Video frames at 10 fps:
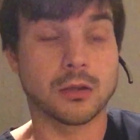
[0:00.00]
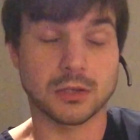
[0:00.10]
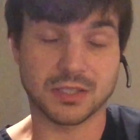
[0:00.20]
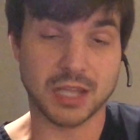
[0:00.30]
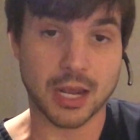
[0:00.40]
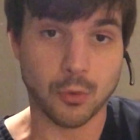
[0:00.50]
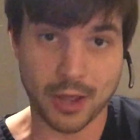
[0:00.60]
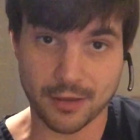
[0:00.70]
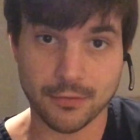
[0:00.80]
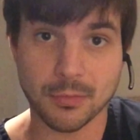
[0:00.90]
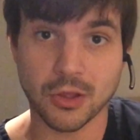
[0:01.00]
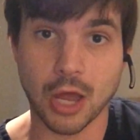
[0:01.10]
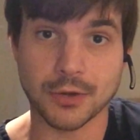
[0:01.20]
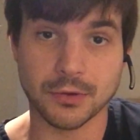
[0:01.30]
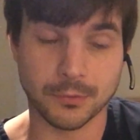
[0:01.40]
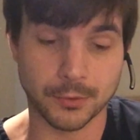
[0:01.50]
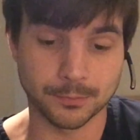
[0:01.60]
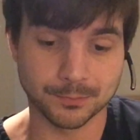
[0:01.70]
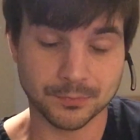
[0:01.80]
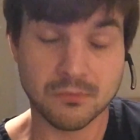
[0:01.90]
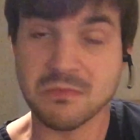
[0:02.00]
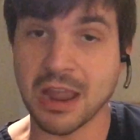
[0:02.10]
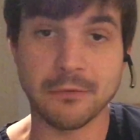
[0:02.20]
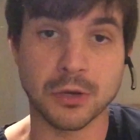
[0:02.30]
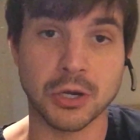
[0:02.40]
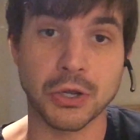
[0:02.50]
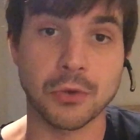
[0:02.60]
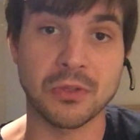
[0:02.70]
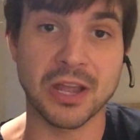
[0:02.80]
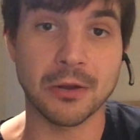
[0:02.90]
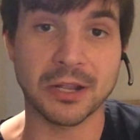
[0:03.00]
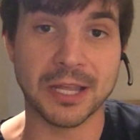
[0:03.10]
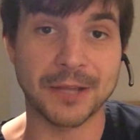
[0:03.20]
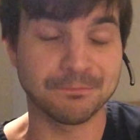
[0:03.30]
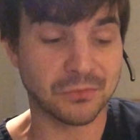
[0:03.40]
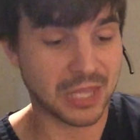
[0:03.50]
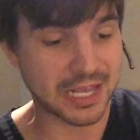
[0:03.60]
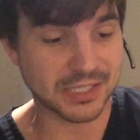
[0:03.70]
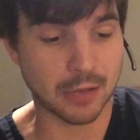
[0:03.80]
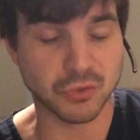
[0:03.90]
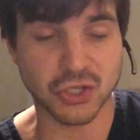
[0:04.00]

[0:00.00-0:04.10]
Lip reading: gonna stay away from the laundry room, never gonna go there again, guess I'm